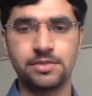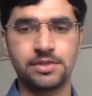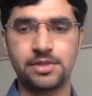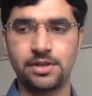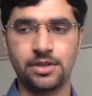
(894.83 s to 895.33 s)

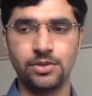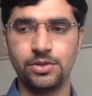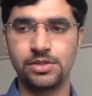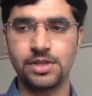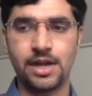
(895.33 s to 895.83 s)

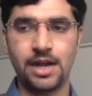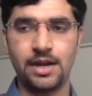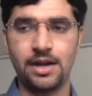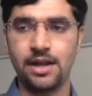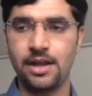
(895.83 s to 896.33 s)
use
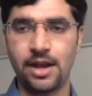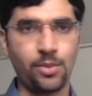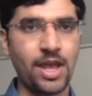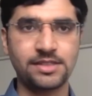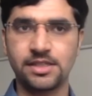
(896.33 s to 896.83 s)
our
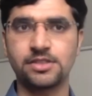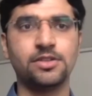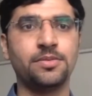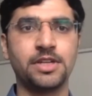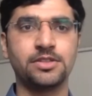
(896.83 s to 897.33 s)
advanced
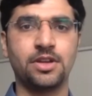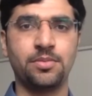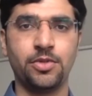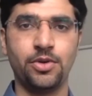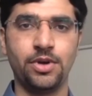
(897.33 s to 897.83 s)
accelerometers on
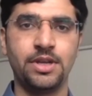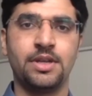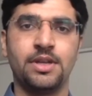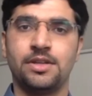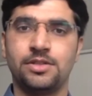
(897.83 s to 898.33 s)
board
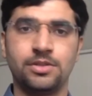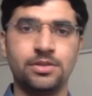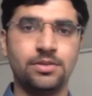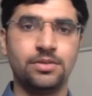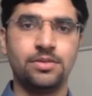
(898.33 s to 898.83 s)

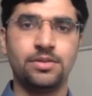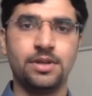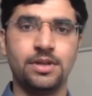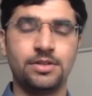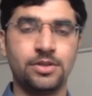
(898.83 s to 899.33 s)
to
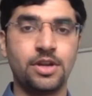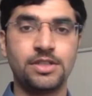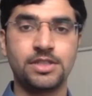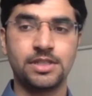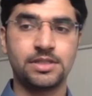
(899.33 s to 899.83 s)
not
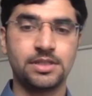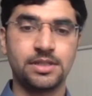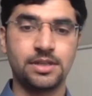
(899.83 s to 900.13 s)
just